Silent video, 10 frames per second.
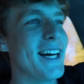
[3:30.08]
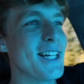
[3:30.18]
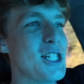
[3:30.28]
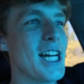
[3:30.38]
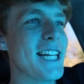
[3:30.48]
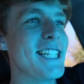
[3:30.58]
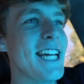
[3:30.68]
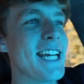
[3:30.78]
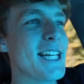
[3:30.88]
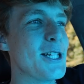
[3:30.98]
She had to
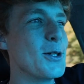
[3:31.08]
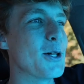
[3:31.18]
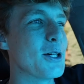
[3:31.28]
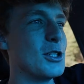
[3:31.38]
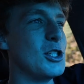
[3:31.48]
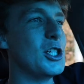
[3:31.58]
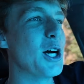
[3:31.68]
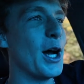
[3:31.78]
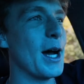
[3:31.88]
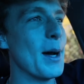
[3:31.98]
take it to her
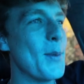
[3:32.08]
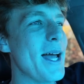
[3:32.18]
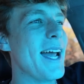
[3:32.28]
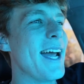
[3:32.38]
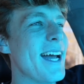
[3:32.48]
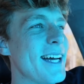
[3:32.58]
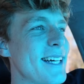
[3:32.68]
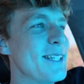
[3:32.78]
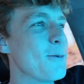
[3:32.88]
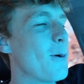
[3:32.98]
job,
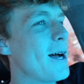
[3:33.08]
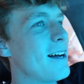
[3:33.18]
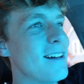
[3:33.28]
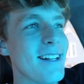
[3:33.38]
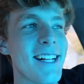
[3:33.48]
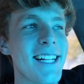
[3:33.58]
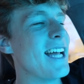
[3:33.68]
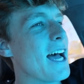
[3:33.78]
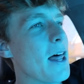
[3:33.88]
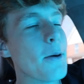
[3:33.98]
and well,
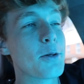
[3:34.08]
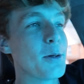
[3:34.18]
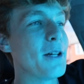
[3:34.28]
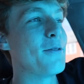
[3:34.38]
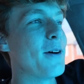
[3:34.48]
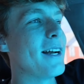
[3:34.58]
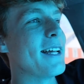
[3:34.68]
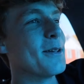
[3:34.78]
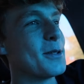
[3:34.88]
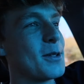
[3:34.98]
yeah, that was really funny.
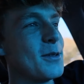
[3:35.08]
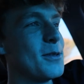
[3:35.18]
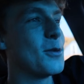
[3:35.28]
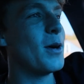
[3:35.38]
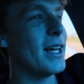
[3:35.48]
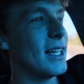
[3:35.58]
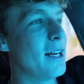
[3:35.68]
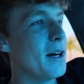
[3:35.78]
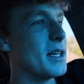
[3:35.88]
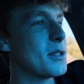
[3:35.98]
That was quite
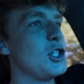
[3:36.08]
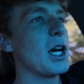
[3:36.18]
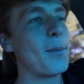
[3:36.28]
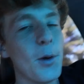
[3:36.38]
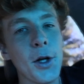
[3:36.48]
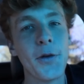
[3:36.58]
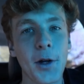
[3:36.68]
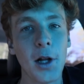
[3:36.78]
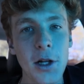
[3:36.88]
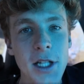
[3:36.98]
hilarious. got pulled over
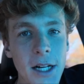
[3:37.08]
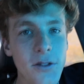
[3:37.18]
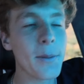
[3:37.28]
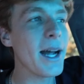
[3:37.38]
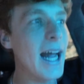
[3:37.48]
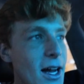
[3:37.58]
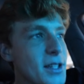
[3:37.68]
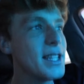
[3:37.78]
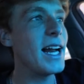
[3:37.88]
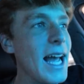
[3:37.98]
close enough to my
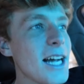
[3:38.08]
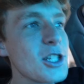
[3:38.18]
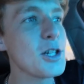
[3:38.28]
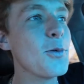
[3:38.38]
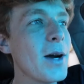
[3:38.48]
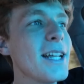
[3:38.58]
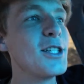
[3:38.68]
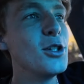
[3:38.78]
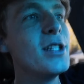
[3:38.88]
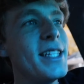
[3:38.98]
house that I actually
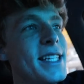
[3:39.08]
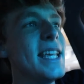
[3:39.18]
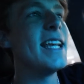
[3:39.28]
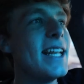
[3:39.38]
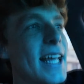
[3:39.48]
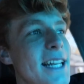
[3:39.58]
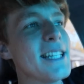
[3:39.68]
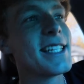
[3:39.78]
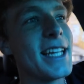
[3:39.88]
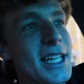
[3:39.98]
went to the scene and
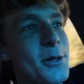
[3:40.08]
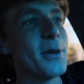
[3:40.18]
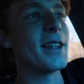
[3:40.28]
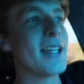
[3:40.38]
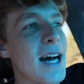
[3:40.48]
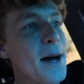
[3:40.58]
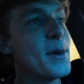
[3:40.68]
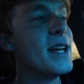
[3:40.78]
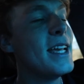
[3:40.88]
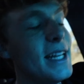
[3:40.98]
discussed with the
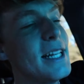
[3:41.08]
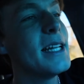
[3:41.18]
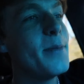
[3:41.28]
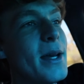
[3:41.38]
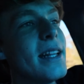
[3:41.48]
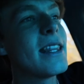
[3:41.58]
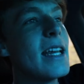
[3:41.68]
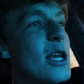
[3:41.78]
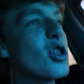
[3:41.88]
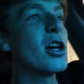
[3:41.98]
cop. He did admit
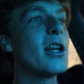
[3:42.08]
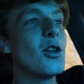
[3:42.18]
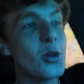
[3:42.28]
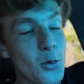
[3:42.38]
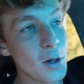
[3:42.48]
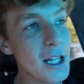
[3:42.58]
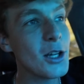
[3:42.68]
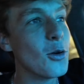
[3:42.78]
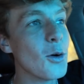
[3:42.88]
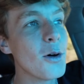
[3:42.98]
that he thought it looked really
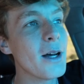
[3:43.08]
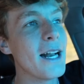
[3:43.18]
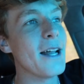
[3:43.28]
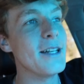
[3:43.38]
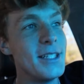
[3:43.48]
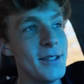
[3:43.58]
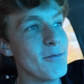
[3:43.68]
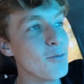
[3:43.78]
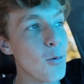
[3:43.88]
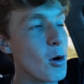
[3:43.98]
cool and it
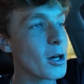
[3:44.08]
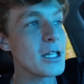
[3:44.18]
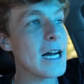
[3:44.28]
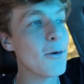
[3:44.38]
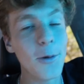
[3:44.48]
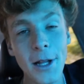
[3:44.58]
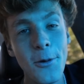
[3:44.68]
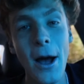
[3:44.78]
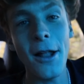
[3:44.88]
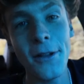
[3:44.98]
worked out really
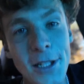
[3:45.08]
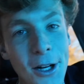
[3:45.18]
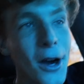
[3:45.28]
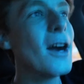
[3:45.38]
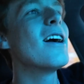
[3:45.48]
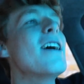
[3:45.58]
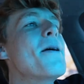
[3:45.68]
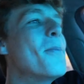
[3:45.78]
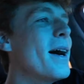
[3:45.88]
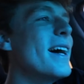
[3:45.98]
well on the car,
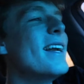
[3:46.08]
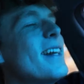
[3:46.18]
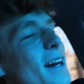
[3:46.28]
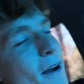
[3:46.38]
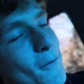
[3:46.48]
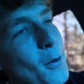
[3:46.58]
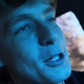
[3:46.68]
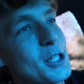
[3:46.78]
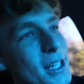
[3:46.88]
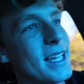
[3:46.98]
but
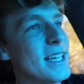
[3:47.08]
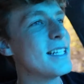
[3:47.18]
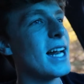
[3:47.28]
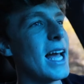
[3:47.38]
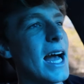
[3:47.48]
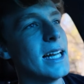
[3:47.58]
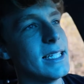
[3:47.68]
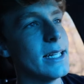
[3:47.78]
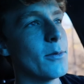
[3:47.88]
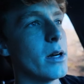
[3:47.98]
unfortunately he said I had
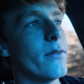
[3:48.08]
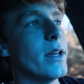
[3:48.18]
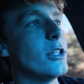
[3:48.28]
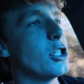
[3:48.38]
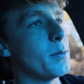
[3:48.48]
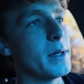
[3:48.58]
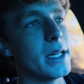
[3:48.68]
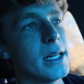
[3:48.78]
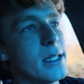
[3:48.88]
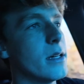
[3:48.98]
to get rid of it just
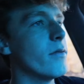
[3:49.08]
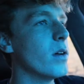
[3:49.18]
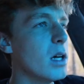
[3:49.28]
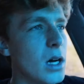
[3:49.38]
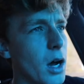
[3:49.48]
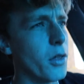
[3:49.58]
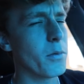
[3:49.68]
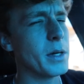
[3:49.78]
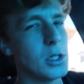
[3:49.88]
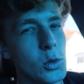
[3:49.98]
because of other
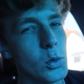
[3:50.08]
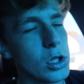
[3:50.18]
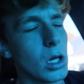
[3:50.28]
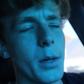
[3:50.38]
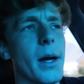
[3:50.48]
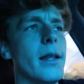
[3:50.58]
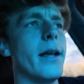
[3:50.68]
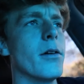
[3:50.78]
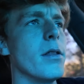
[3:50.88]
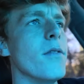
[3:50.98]
reasons we'll talk about
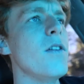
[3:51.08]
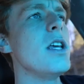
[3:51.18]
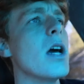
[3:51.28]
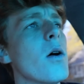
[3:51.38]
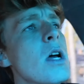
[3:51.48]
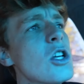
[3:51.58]
later in the video.